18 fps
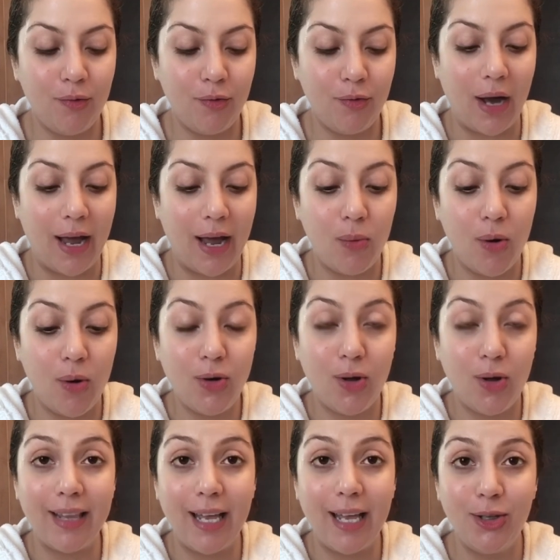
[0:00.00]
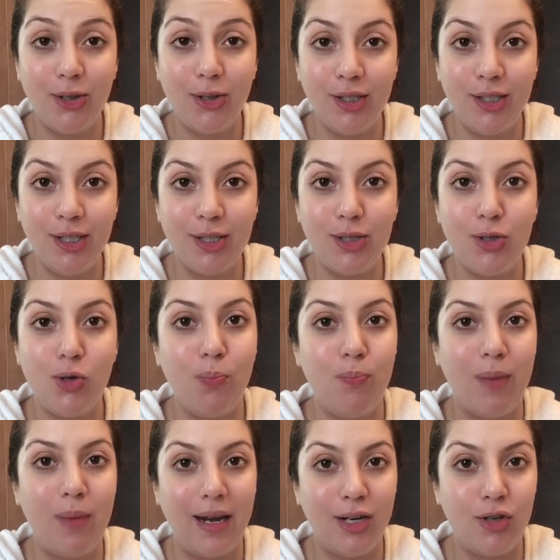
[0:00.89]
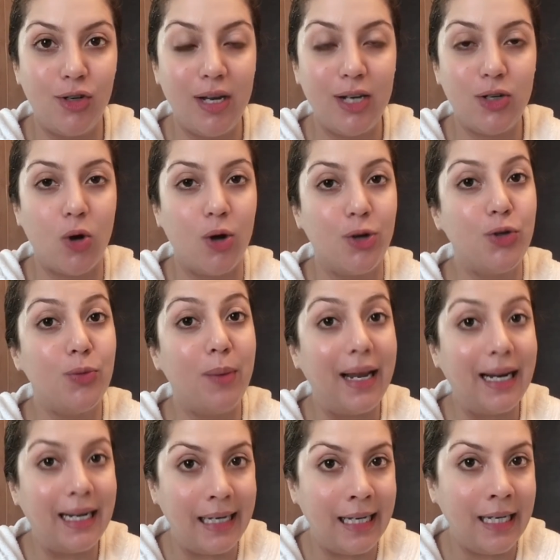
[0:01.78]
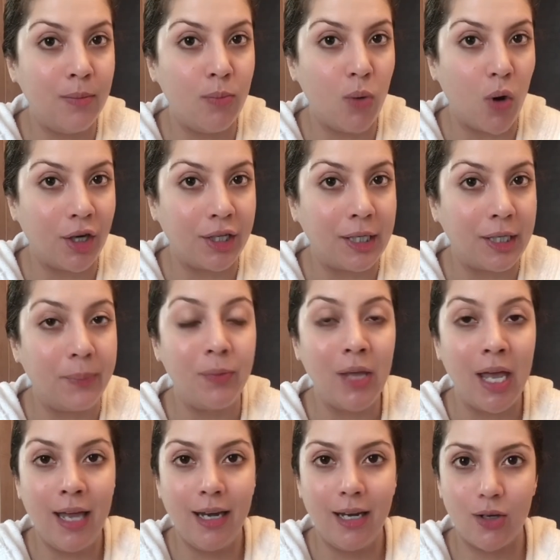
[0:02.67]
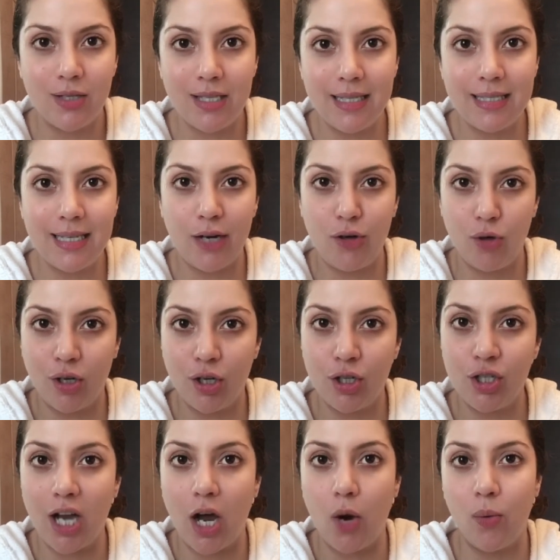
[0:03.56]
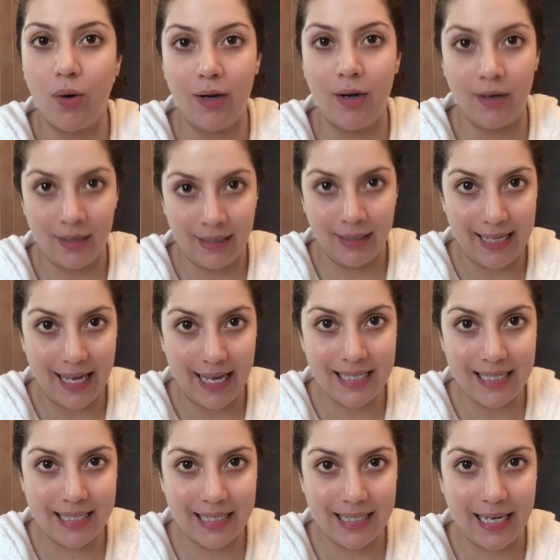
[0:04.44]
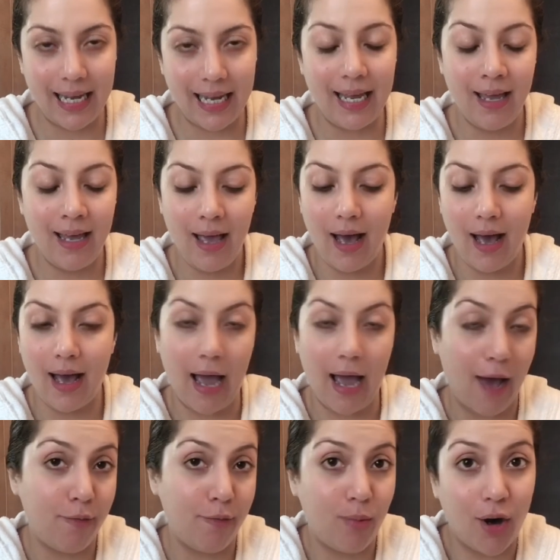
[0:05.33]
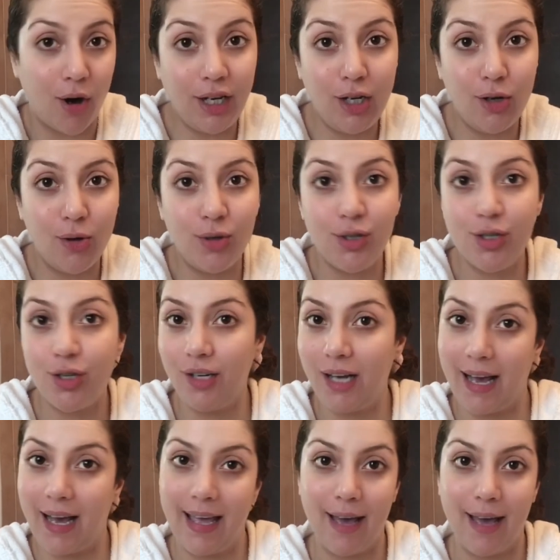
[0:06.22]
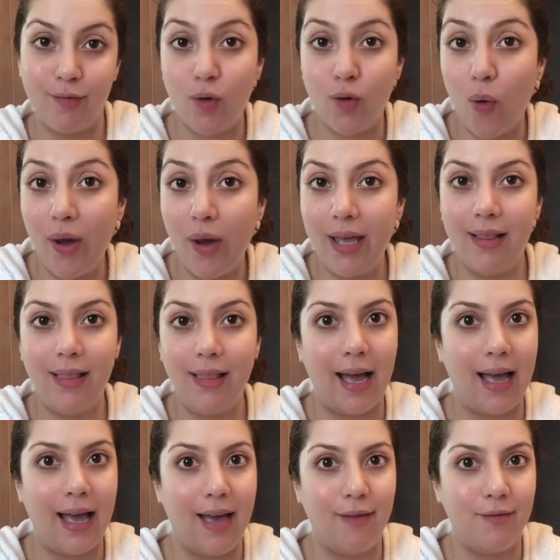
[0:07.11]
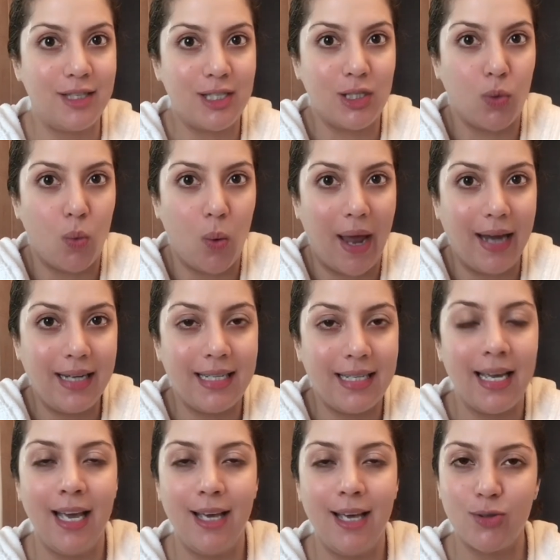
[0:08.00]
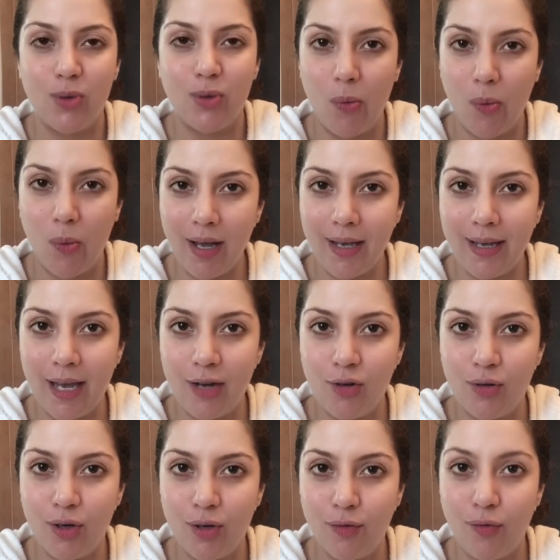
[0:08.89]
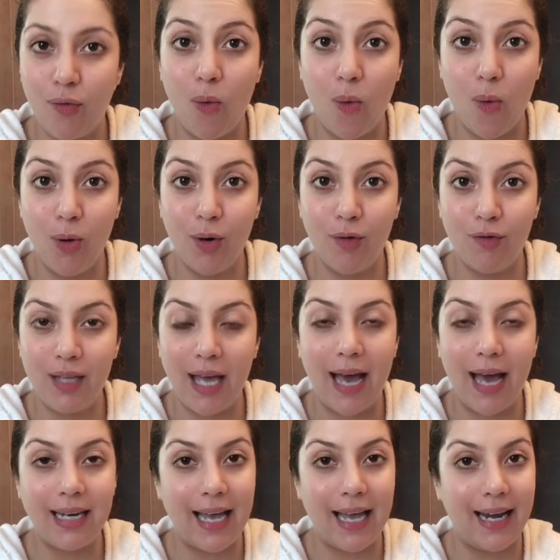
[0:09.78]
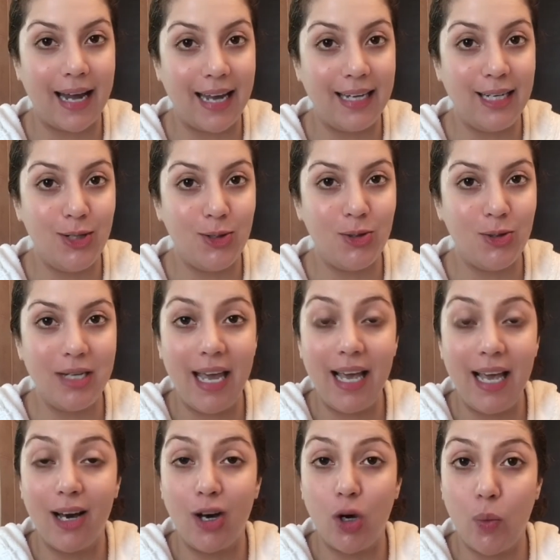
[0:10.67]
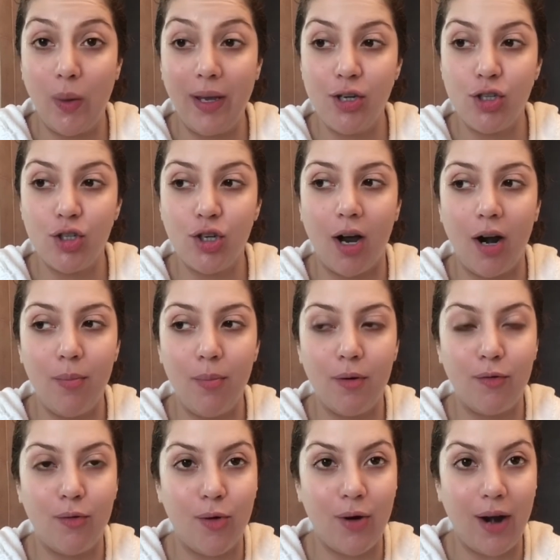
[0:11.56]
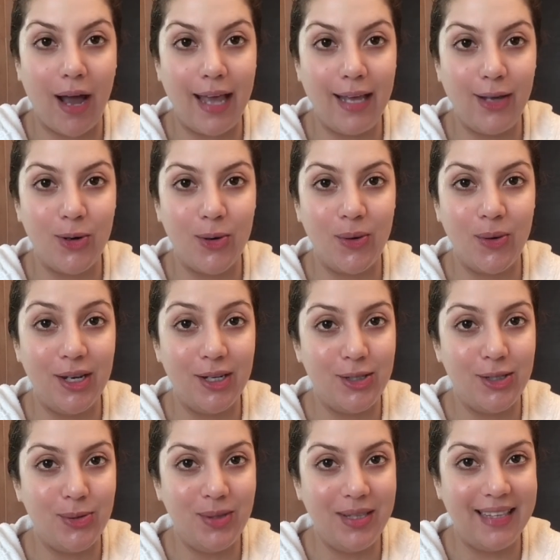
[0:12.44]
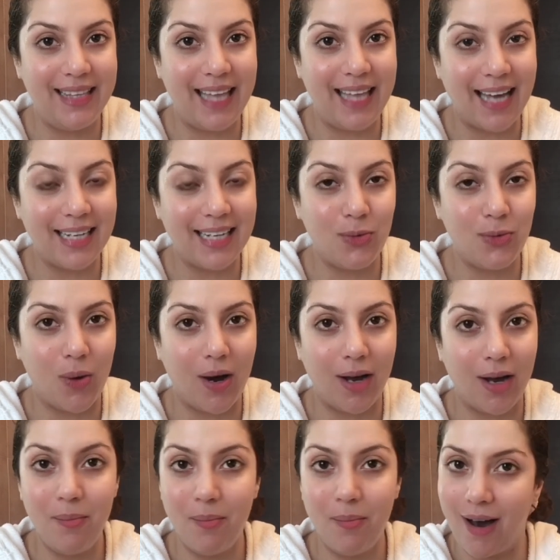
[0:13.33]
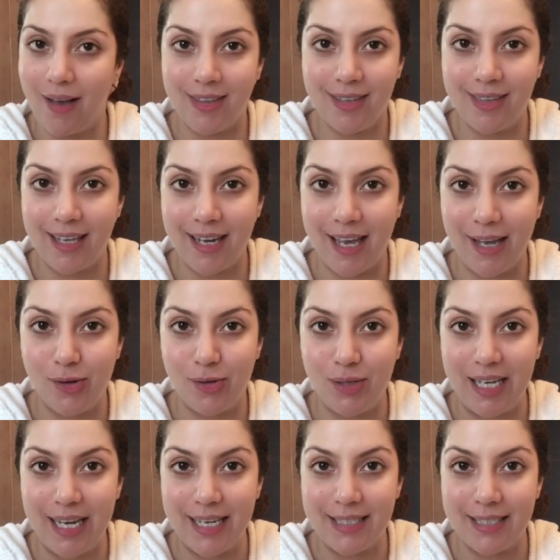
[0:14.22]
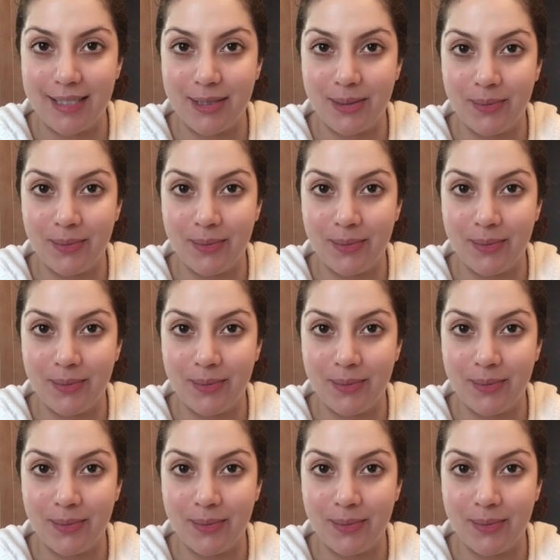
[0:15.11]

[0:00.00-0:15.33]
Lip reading: I want all that goodness to penetrate onto my clean body. Now since I took a shower yesterday, I have body lotion, I have oil, I have sweat, so I want to get rid of all of that, and I need to take a quick shower before I go into that one bath that I created.